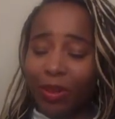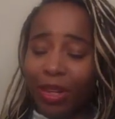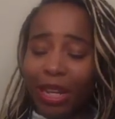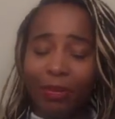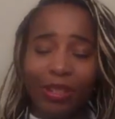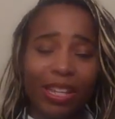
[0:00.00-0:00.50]
her
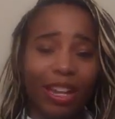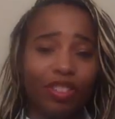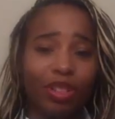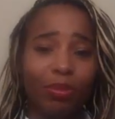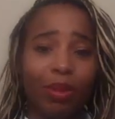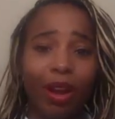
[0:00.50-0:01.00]
name is
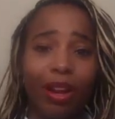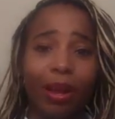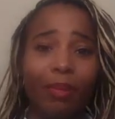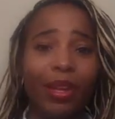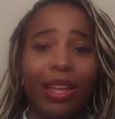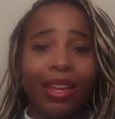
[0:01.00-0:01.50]
actually brought
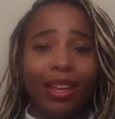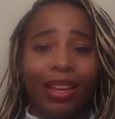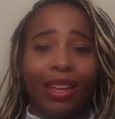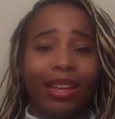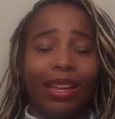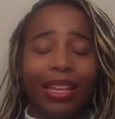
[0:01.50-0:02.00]
up,
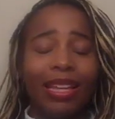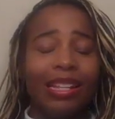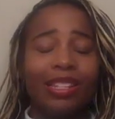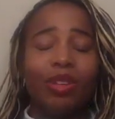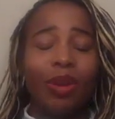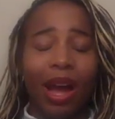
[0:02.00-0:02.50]
he
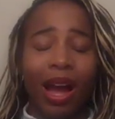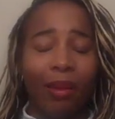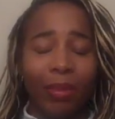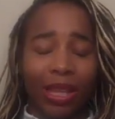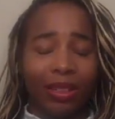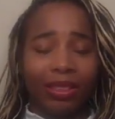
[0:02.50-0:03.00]
has no
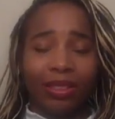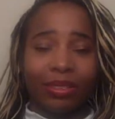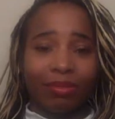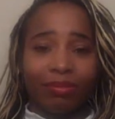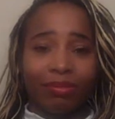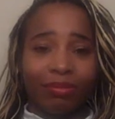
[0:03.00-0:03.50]
comment,
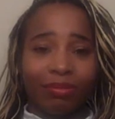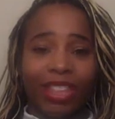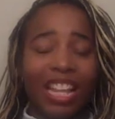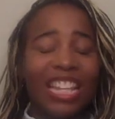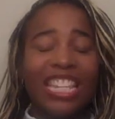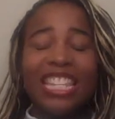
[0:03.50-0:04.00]

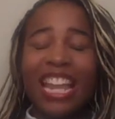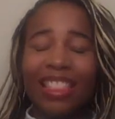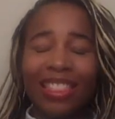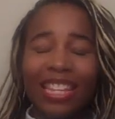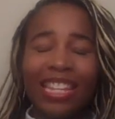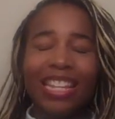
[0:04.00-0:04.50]

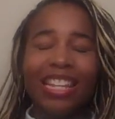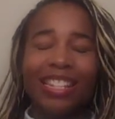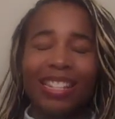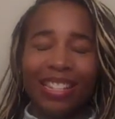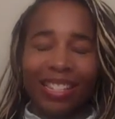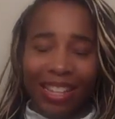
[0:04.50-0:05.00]
nothing
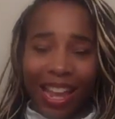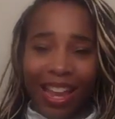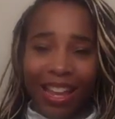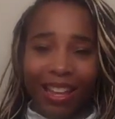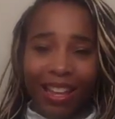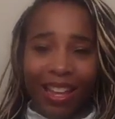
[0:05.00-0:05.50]
to
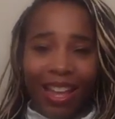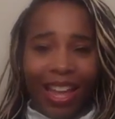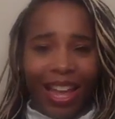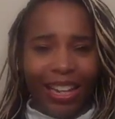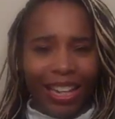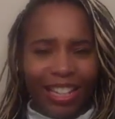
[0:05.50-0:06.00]
say.
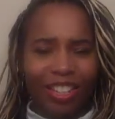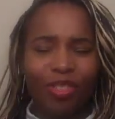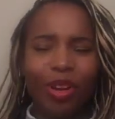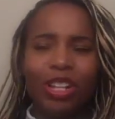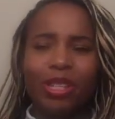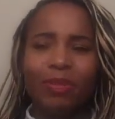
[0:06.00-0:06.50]
And that
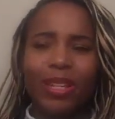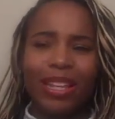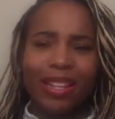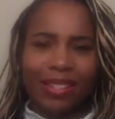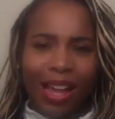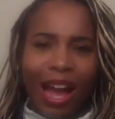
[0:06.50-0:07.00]
strikes
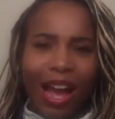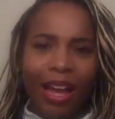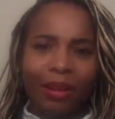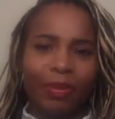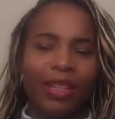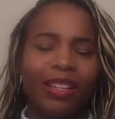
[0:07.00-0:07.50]
me as
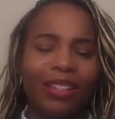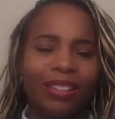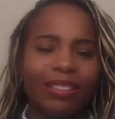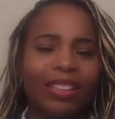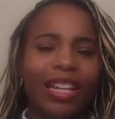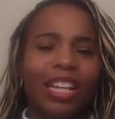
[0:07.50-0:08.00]
odd,
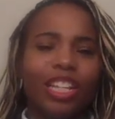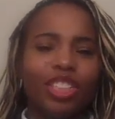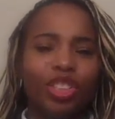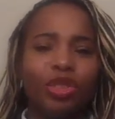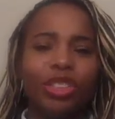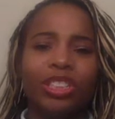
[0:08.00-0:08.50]
because
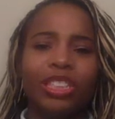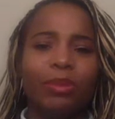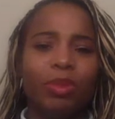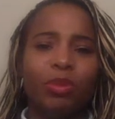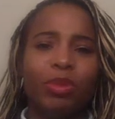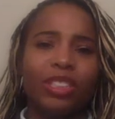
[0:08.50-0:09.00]
George
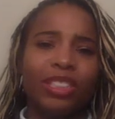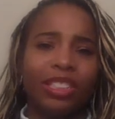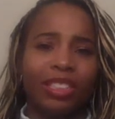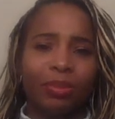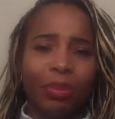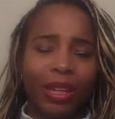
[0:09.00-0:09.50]
W. Bush
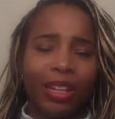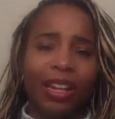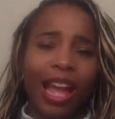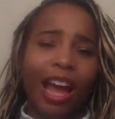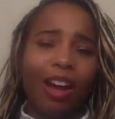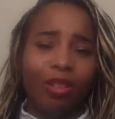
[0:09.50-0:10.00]
has been
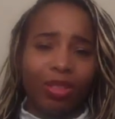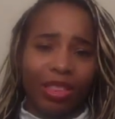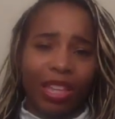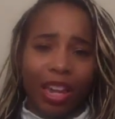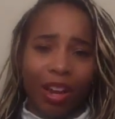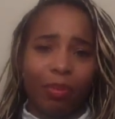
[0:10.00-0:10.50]

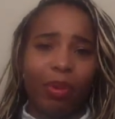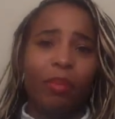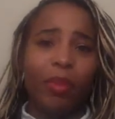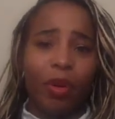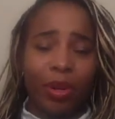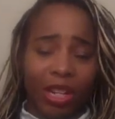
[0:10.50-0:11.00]
out there
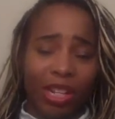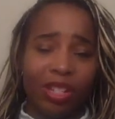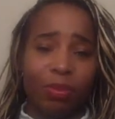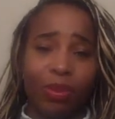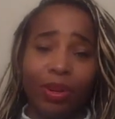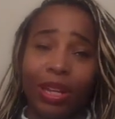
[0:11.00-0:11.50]
promoting
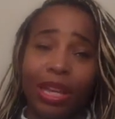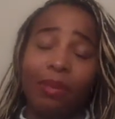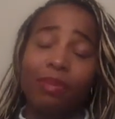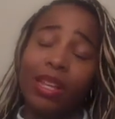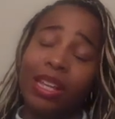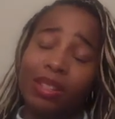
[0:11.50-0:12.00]
his book
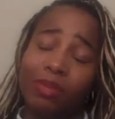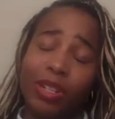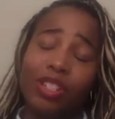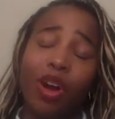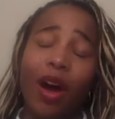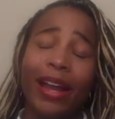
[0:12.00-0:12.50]
and has
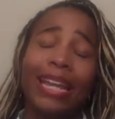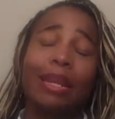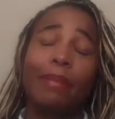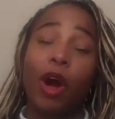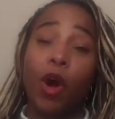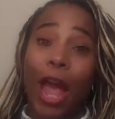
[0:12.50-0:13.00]
been talking
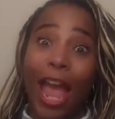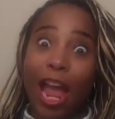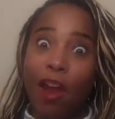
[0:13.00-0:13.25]
about